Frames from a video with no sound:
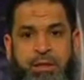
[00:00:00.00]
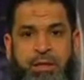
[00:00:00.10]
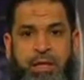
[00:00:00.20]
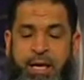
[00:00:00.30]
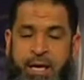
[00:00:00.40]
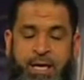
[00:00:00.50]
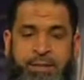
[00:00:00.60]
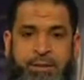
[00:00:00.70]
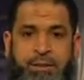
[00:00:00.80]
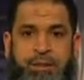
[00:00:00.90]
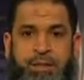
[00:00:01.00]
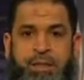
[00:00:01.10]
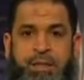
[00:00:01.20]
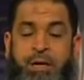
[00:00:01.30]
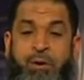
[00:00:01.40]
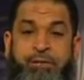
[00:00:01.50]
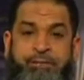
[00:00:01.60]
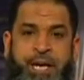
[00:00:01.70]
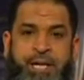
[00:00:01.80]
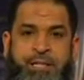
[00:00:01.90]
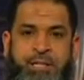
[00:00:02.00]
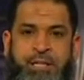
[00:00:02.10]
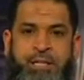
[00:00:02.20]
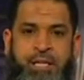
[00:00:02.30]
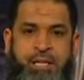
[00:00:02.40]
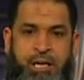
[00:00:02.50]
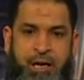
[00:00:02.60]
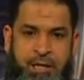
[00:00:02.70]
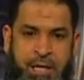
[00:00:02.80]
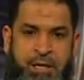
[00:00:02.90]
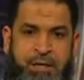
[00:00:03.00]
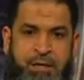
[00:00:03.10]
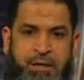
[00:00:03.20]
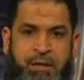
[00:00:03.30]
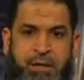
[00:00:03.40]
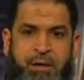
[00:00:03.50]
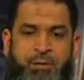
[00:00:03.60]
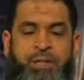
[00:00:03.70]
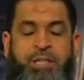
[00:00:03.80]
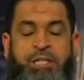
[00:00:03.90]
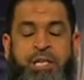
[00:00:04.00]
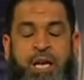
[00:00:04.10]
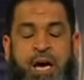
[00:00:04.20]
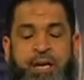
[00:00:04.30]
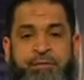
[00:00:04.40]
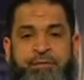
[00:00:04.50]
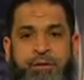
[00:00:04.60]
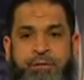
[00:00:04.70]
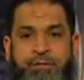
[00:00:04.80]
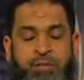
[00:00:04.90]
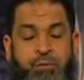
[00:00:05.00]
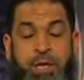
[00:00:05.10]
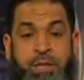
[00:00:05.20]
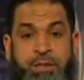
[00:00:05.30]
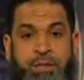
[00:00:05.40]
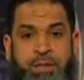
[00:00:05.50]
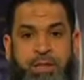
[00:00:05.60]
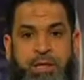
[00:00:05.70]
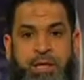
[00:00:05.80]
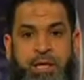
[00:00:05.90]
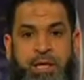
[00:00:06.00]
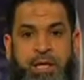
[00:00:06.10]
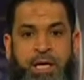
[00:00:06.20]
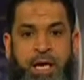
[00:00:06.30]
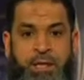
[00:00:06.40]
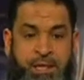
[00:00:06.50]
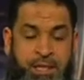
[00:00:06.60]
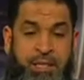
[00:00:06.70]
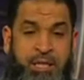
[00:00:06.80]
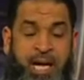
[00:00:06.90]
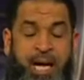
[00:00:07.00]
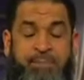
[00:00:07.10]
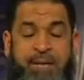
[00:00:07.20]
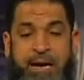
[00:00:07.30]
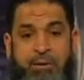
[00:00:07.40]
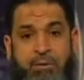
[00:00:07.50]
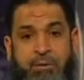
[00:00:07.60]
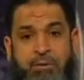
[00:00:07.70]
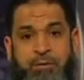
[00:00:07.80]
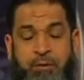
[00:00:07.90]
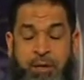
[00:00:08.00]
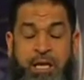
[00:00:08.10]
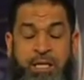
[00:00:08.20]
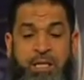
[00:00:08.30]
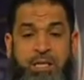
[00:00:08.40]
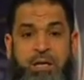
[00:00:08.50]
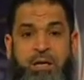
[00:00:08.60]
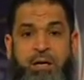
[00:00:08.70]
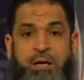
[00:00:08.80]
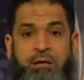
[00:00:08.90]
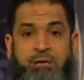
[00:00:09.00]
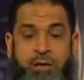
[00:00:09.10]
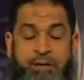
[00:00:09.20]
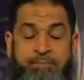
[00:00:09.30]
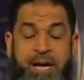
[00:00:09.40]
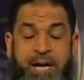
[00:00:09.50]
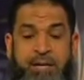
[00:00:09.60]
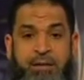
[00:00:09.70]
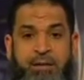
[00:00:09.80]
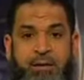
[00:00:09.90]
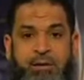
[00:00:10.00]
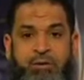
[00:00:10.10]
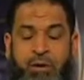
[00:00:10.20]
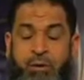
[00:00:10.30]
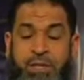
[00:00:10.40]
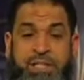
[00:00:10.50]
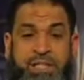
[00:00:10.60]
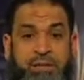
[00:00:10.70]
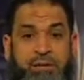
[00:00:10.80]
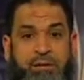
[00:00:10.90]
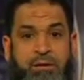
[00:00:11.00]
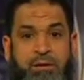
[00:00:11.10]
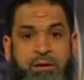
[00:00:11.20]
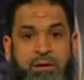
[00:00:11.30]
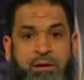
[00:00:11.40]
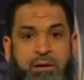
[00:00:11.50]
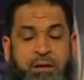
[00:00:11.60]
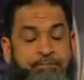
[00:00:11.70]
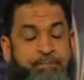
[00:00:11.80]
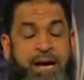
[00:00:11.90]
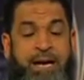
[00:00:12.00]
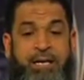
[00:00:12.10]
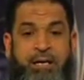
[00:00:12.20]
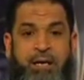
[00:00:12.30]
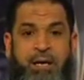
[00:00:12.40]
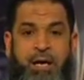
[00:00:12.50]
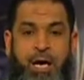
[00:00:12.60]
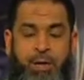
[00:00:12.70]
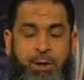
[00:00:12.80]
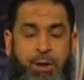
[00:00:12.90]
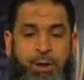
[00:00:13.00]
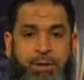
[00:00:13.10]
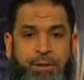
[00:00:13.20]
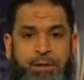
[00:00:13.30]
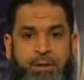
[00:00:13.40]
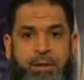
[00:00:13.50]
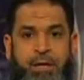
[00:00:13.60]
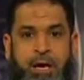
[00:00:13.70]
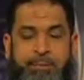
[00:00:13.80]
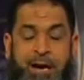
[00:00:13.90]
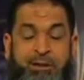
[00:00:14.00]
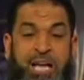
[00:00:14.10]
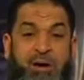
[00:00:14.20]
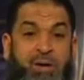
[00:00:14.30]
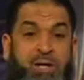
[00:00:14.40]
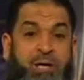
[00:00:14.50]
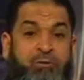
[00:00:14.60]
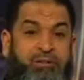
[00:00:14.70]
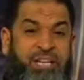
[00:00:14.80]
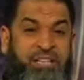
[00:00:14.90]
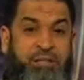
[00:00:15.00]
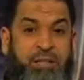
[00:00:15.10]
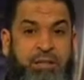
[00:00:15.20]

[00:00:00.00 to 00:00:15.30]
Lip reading: and the one phase that they are in, which is the life of this world. And it is the time now for us to come back to our deen, come back and learn about our creed.